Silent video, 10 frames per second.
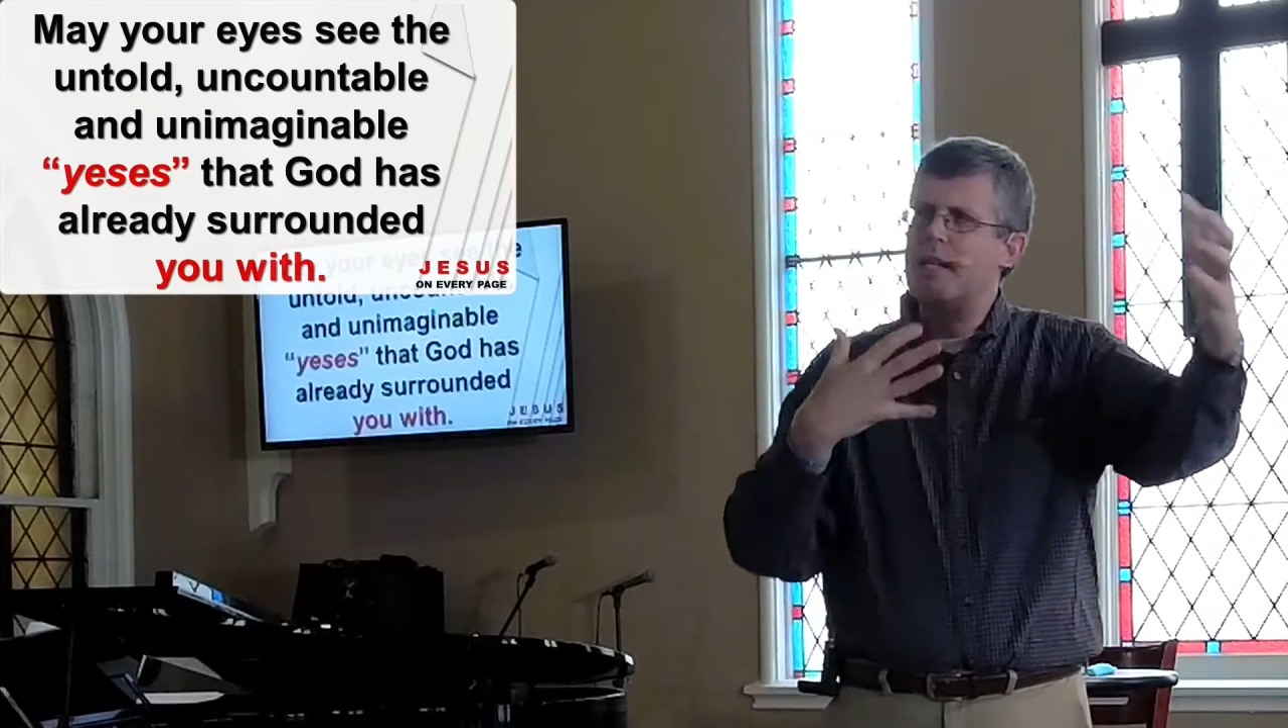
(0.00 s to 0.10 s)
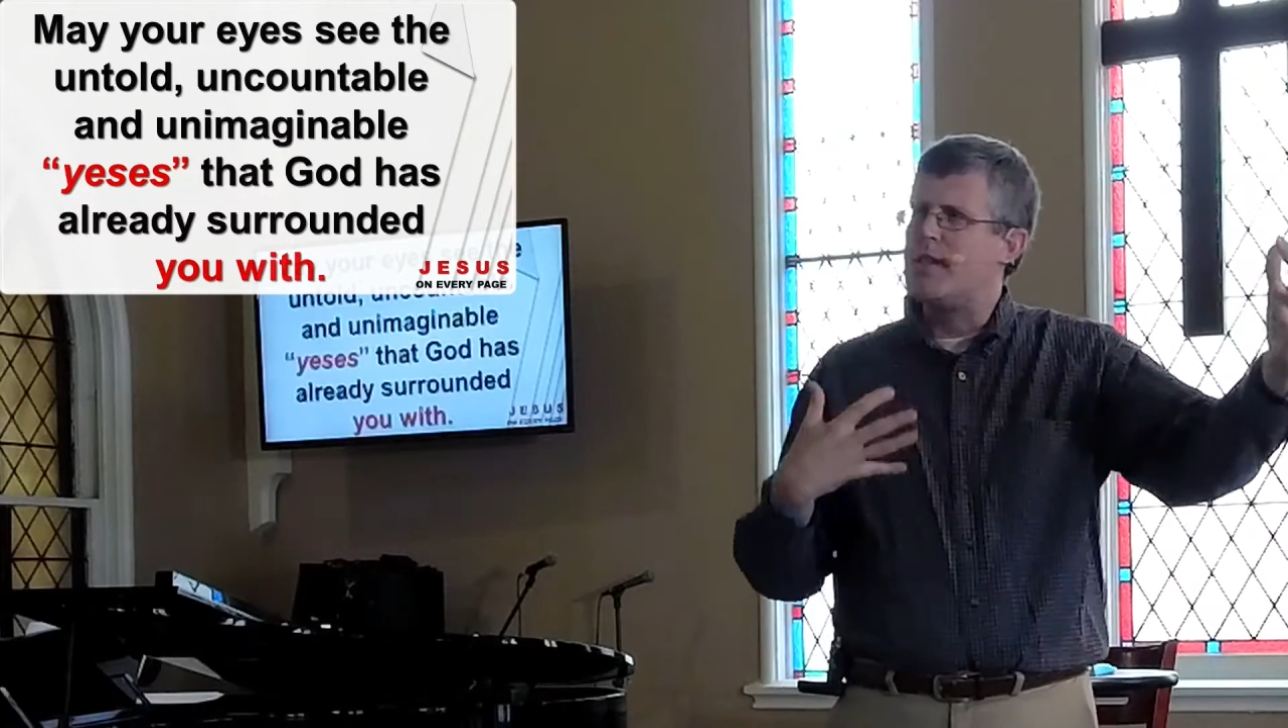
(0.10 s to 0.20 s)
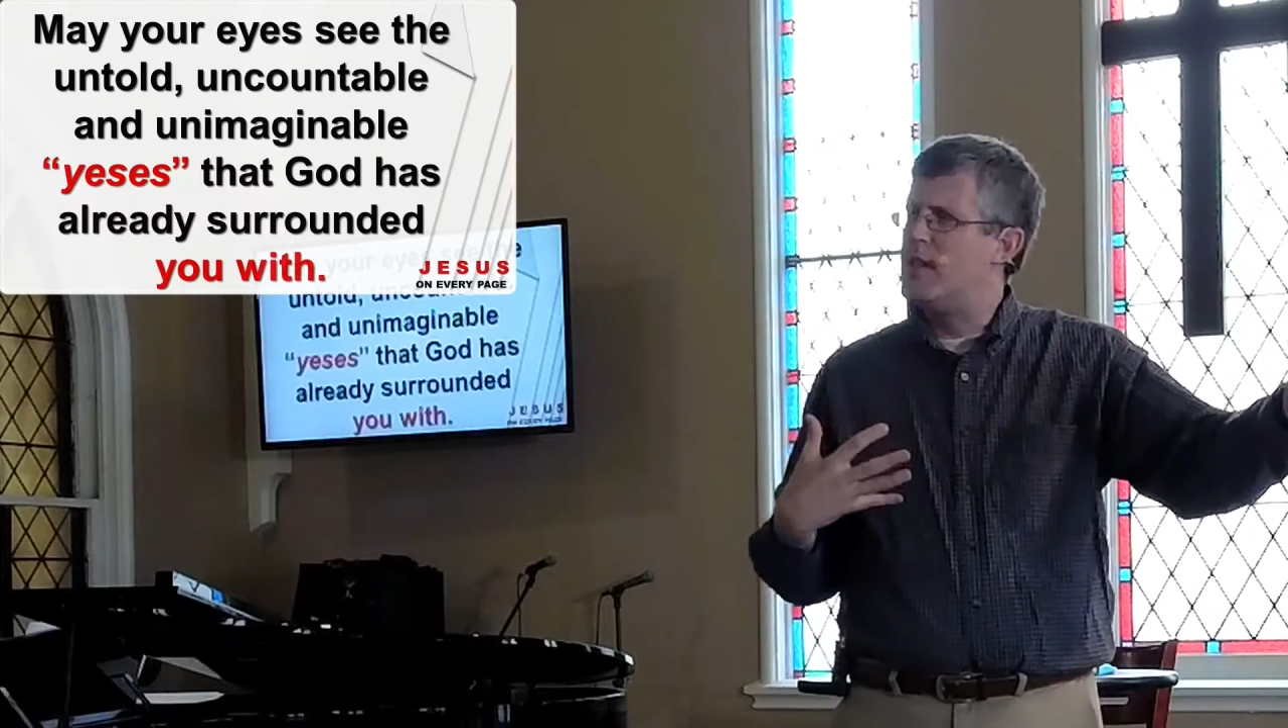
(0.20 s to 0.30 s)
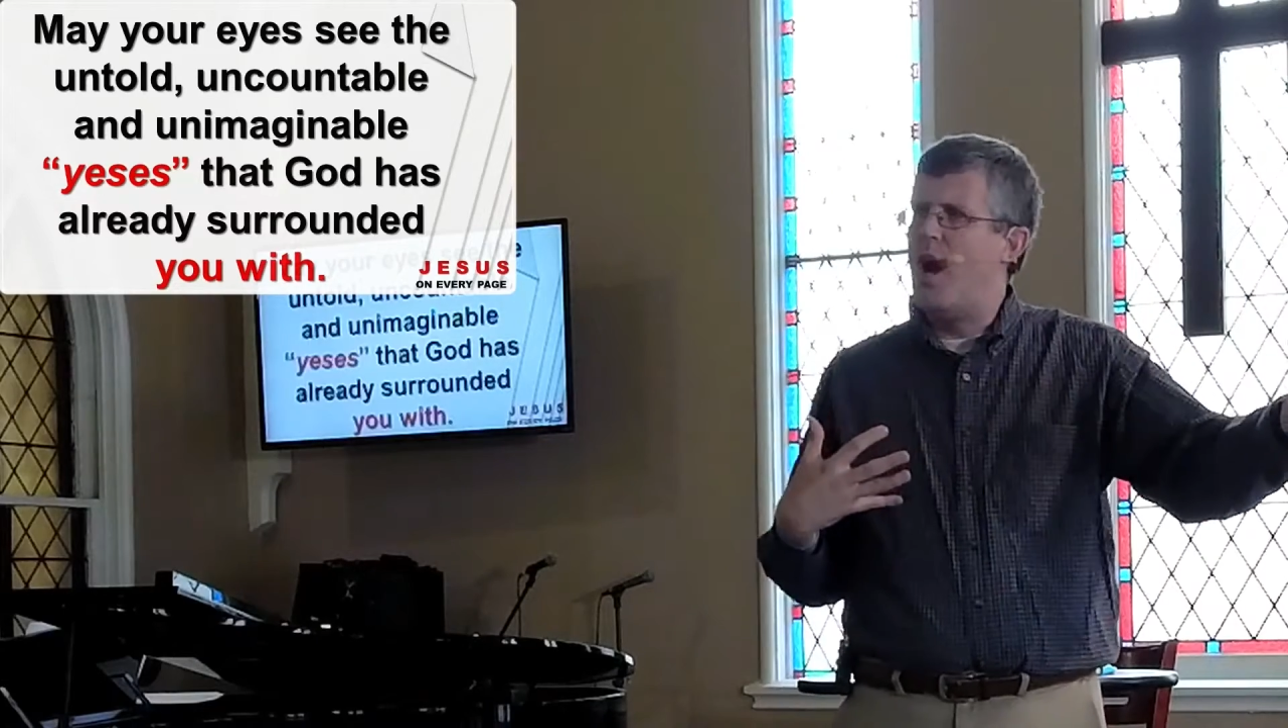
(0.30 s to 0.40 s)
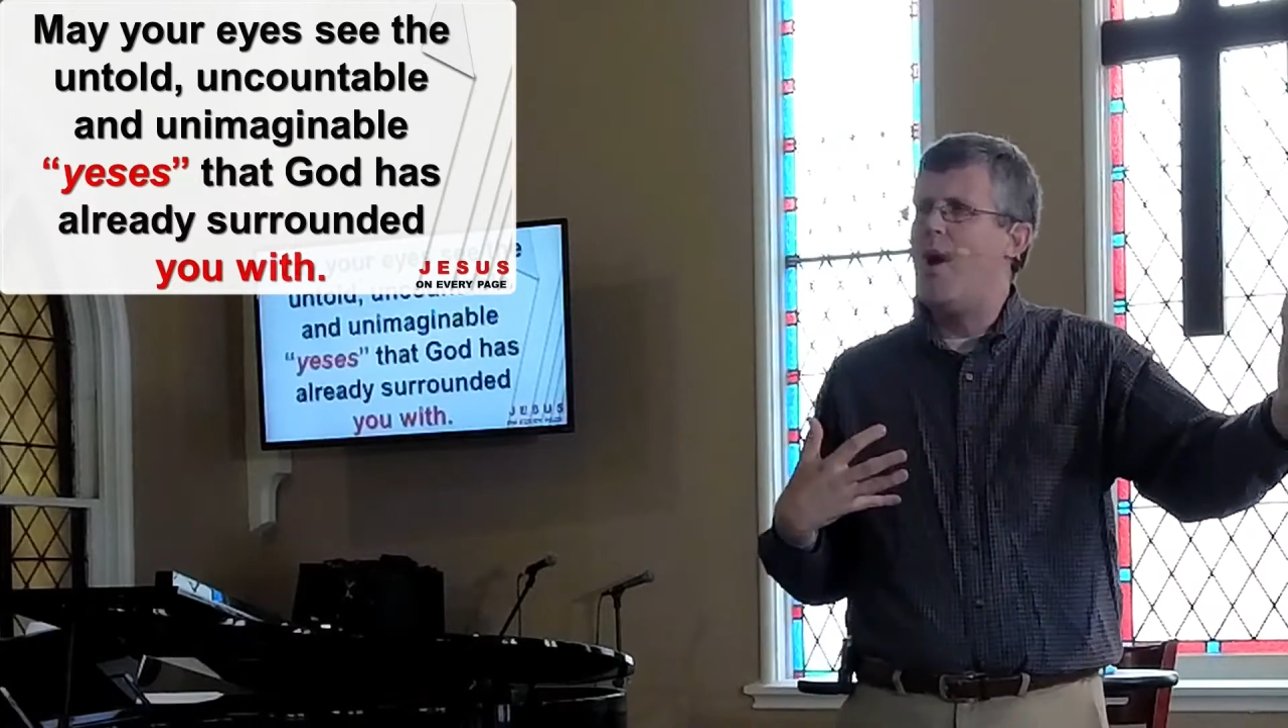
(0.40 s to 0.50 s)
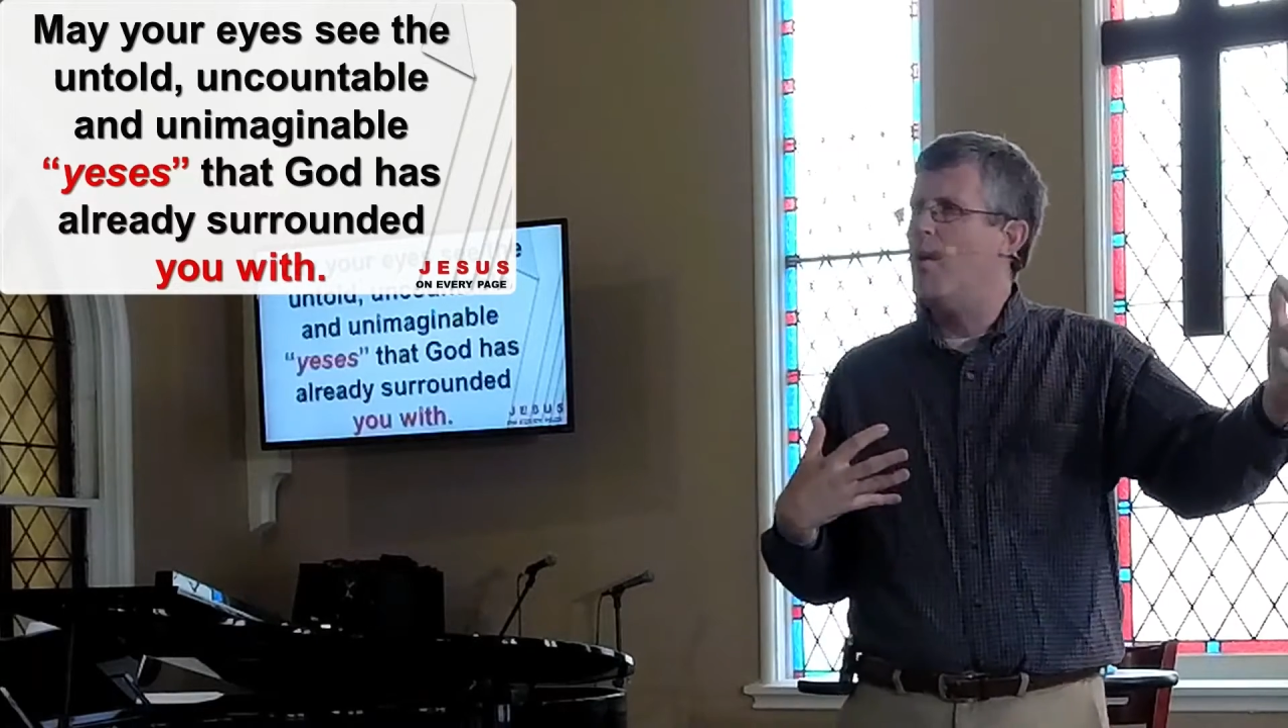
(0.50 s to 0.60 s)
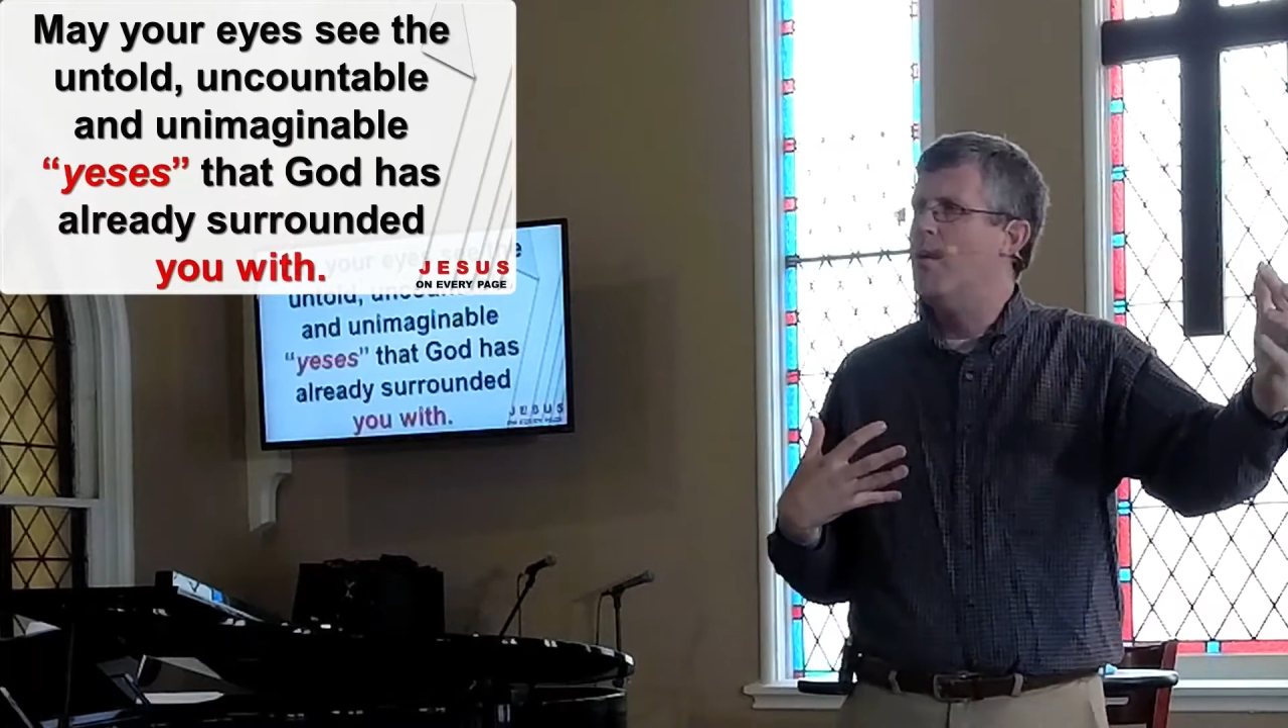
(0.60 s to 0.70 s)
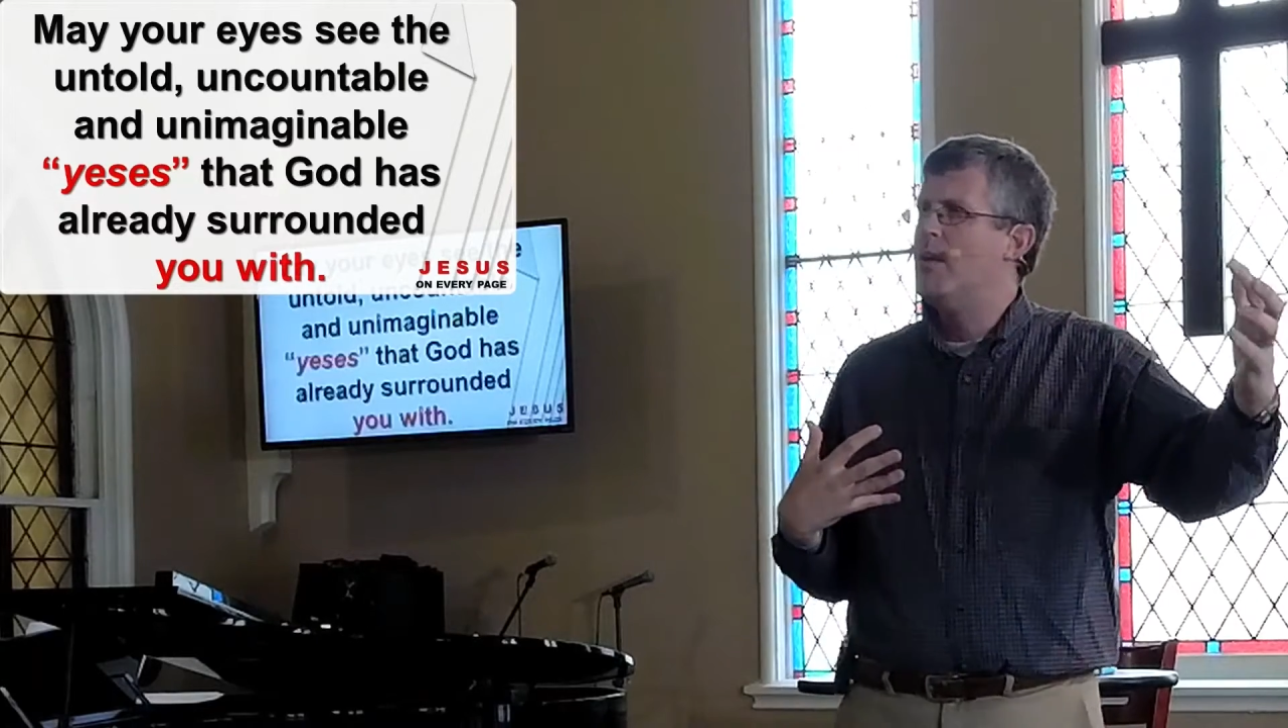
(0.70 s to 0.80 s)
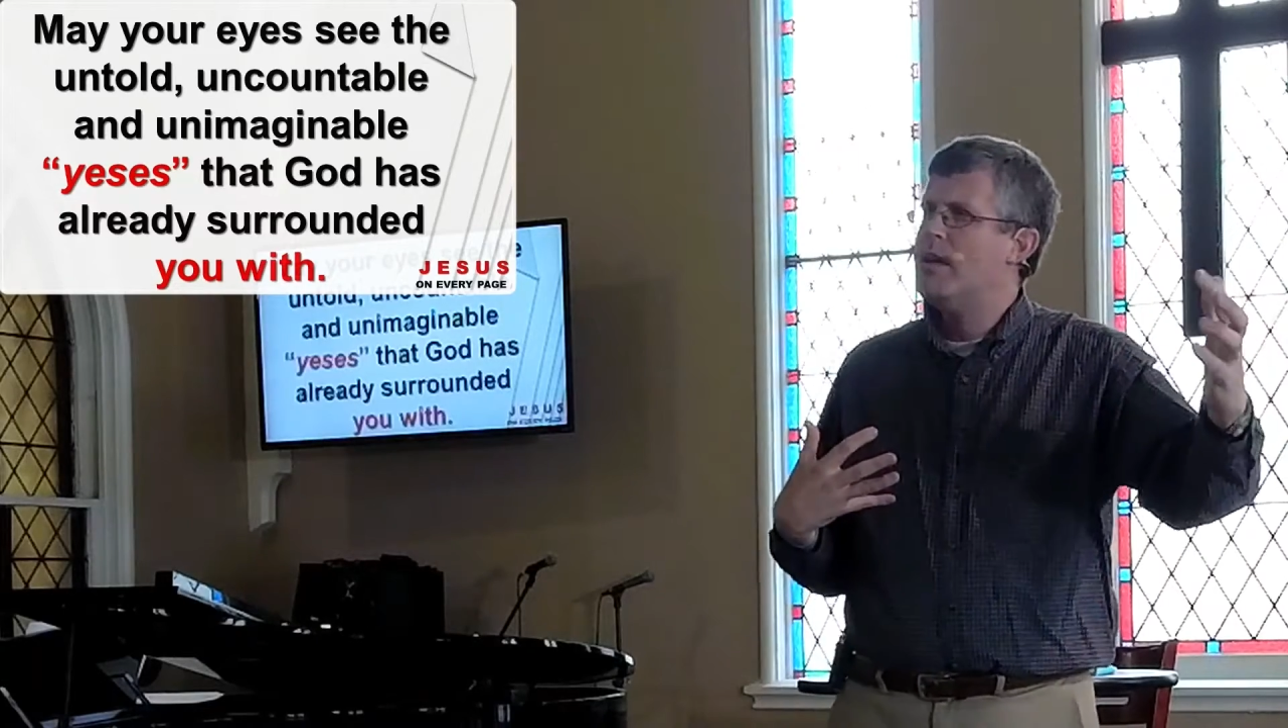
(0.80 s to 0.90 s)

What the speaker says: a no.